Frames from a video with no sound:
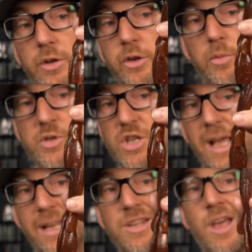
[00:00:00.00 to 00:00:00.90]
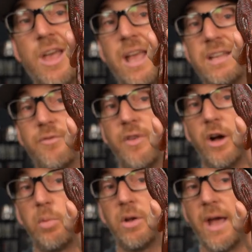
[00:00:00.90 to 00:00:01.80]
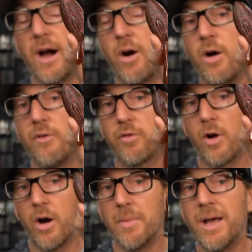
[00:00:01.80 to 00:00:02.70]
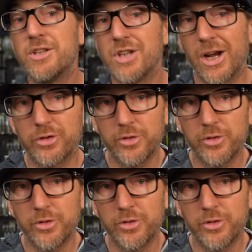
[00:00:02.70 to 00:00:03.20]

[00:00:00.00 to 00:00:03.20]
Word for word: the dope shades is available now from Jackall